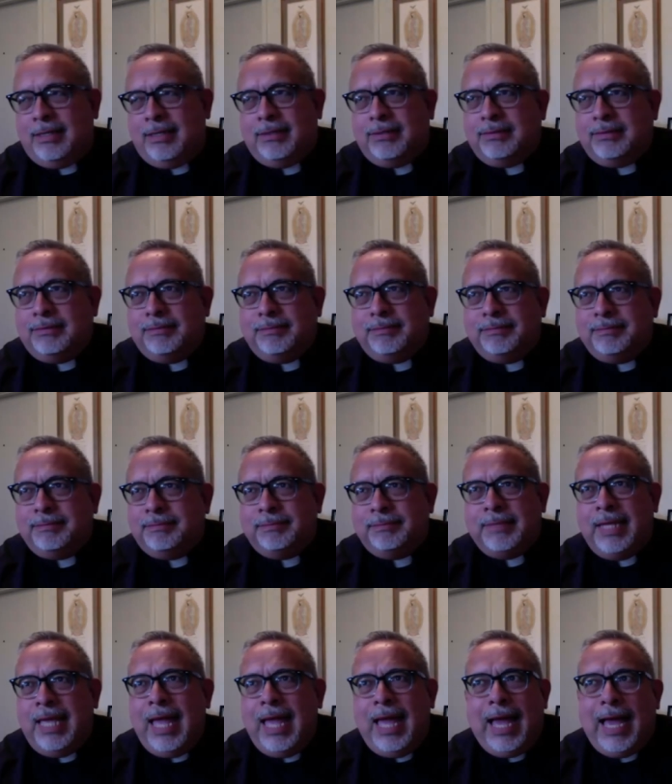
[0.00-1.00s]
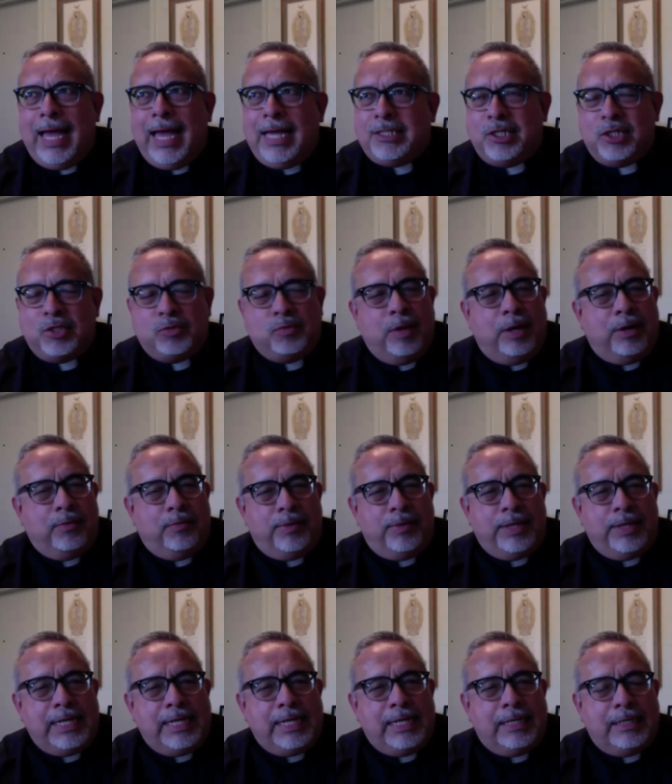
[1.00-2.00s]
know. I just want to
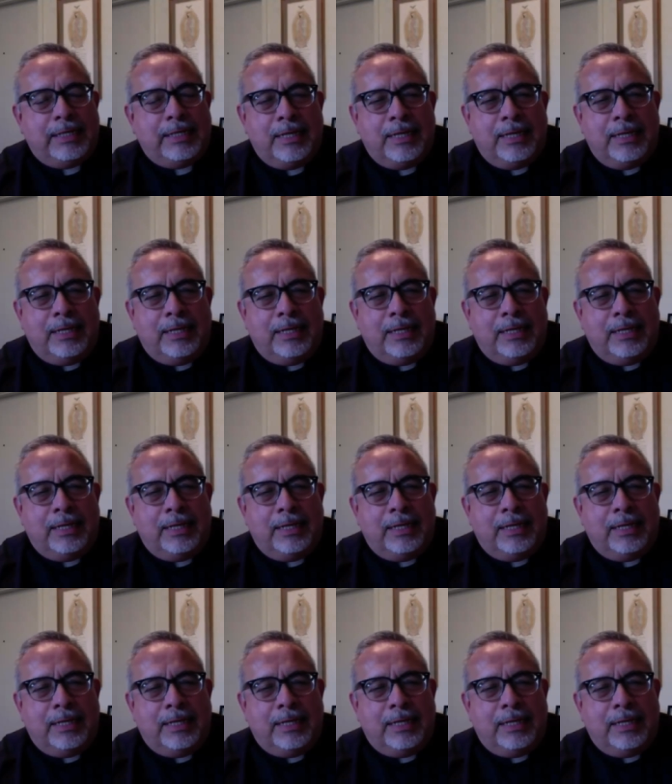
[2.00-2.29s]
read.